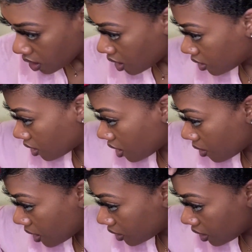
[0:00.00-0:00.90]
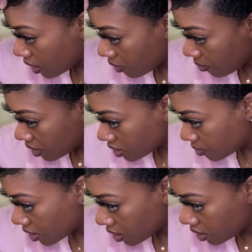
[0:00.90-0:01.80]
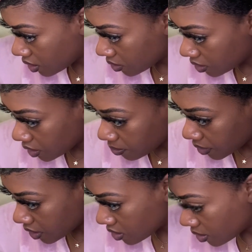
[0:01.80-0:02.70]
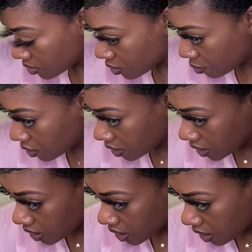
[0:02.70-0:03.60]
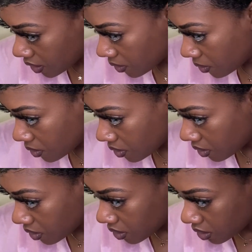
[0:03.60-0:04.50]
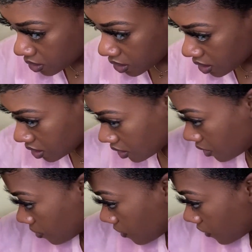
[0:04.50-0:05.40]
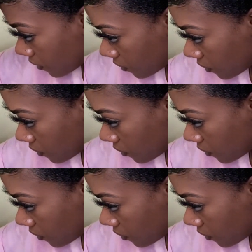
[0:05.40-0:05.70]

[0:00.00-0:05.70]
I think I want mine to be a little deeper, so I'm just pulling it down just a little bit.